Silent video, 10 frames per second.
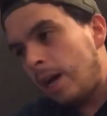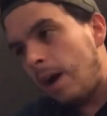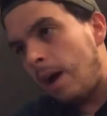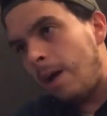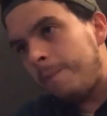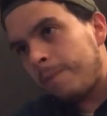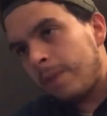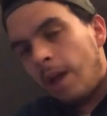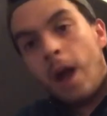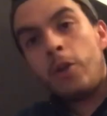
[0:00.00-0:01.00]

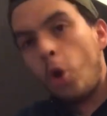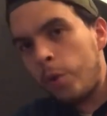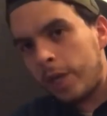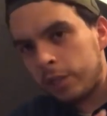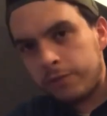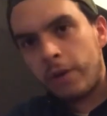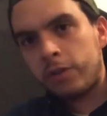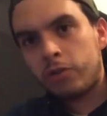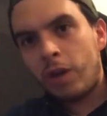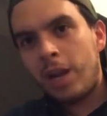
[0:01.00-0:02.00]
I know it gets
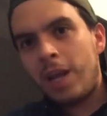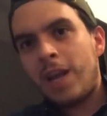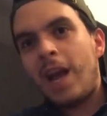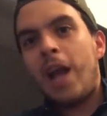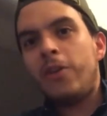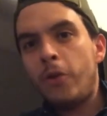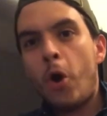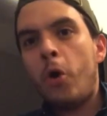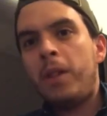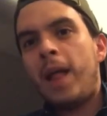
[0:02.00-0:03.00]
frustrating. I
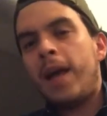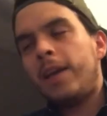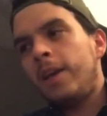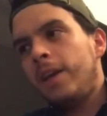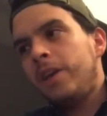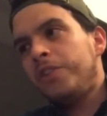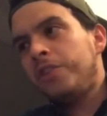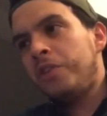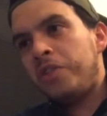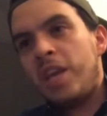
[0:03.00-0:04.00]
know, like,
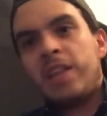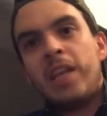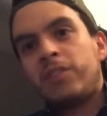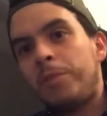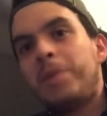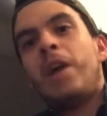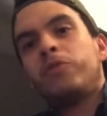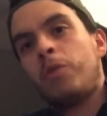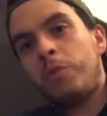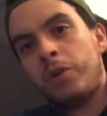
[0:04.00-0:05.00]
you think there's something
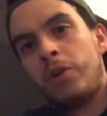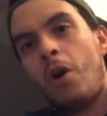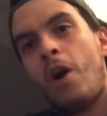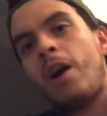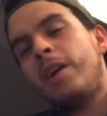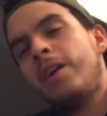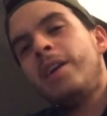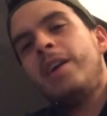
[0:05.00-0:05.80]
else wrong with your car.